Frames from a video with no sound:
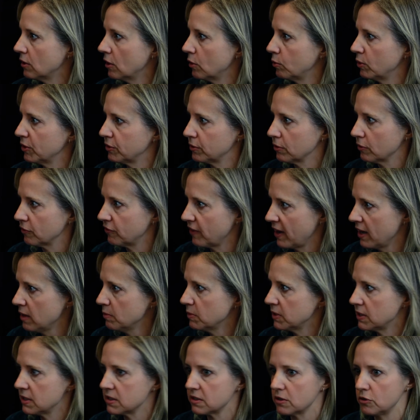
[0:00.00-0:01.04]
with your
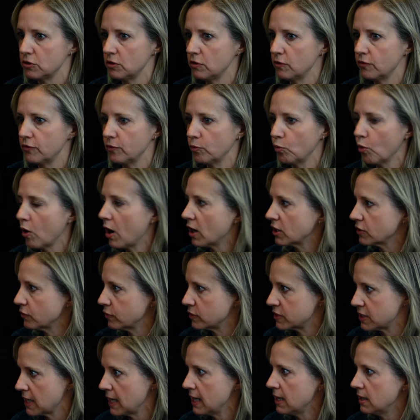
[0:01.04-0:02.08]
families, and you've walked for
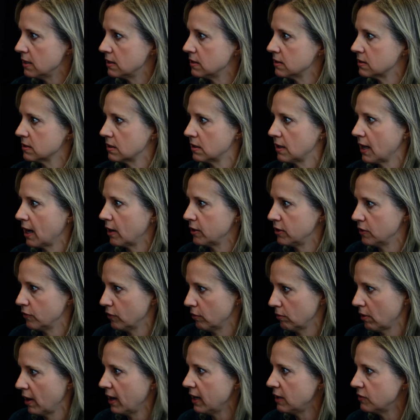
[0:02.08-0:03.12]
days, and now you've
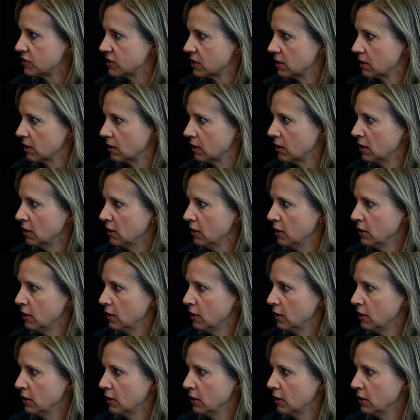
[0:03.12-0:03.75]
arrived here,